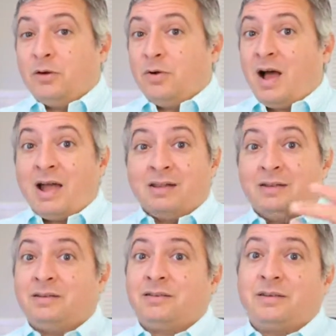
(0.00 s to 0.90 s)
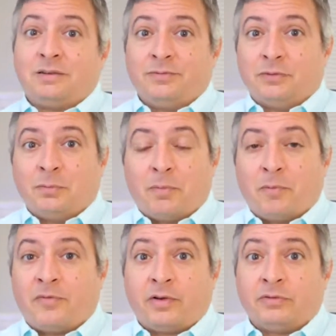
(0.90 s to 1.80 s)
highly successful in my
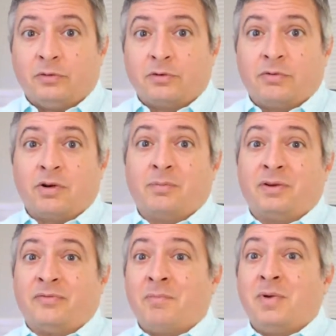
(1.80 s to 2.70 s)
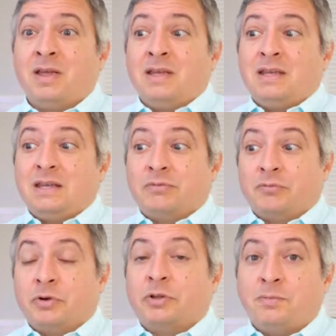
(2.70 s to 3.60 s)
professional career, but if I'm
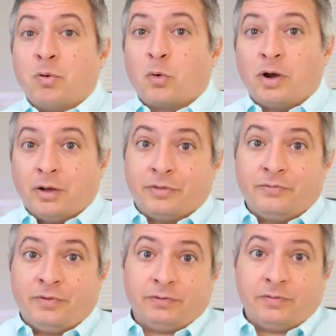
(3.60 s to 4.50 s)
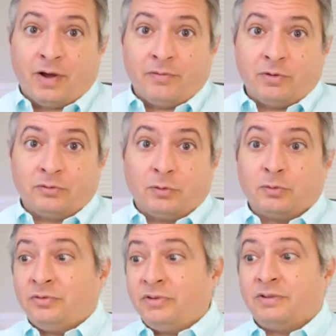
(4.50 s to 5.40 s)
in really poor health at 55 years
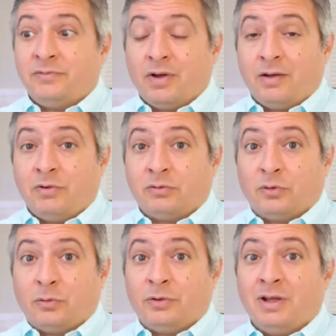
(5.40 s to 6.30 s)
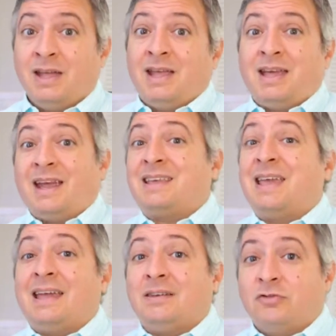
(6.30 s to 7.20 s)
old or 65 years old and I
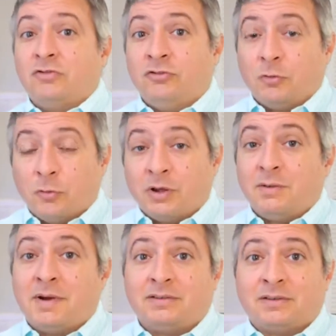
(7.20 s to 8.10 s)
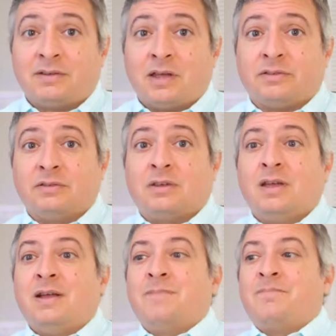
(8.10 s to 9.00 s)
can't enjoy my successes,
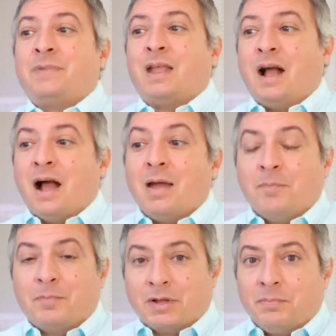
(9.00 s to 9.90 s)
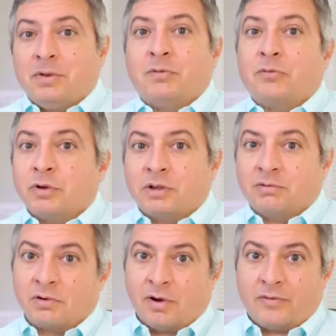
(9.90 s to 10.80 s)
I'm going to be really
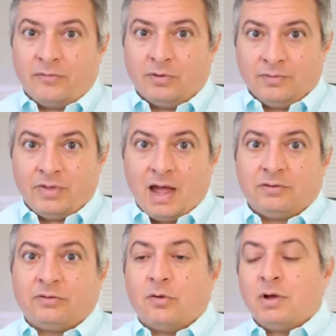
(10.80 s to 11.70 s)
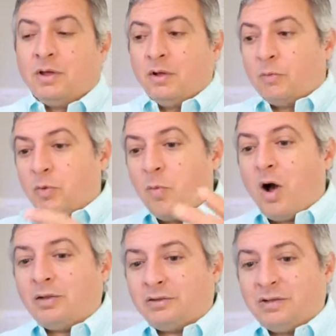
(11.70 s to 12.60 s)
regretful of that. So we
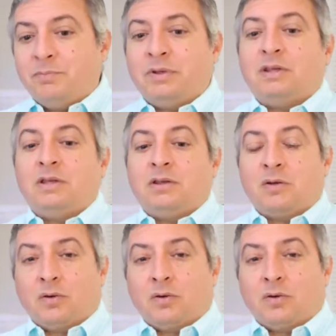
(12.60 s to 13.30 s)
want to be